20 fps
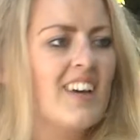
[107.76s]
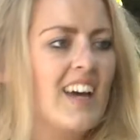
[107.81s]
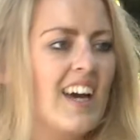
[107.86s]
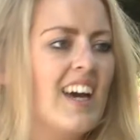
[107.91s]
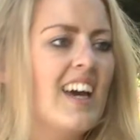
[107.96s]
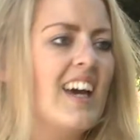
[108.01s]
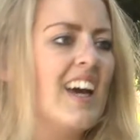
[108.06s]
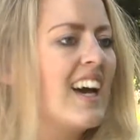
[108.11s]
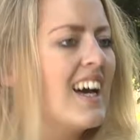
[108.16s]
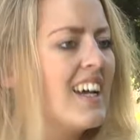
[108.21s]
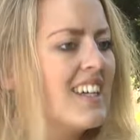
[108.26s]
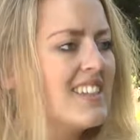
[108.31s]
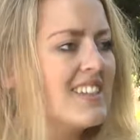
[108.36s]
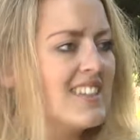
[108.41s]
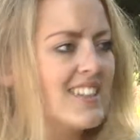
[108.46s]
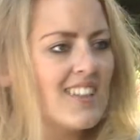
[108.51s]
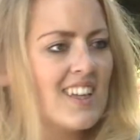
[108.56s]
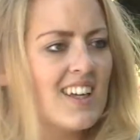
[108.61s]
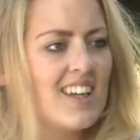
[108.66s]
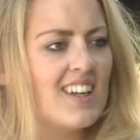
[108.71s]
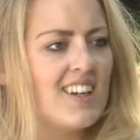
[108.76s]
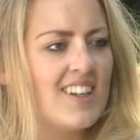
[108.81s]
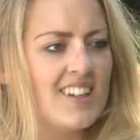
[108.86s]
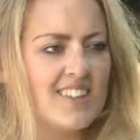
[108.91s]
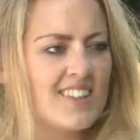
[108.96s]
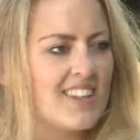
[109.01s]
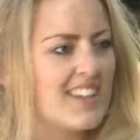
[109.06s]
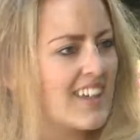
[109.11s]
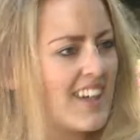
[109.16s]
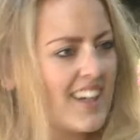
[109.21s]
Okay, and are there
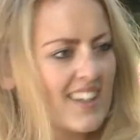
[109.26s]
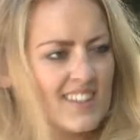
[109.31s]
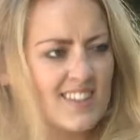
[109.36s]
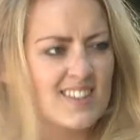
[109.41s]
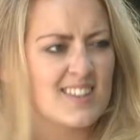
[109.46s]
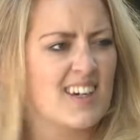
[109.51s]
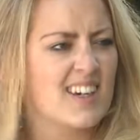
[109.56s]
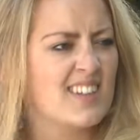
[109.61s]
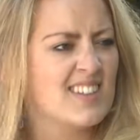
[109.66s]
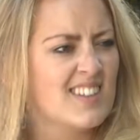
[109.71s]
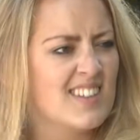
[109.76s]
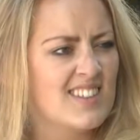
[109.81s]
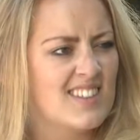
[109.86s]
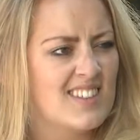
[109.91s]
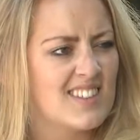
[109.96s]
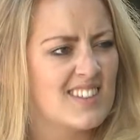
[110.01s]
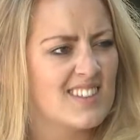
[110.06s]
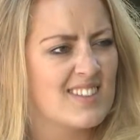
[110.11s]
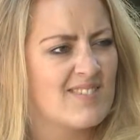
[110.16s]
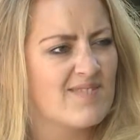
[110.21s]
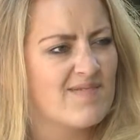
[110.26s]
listening exercises?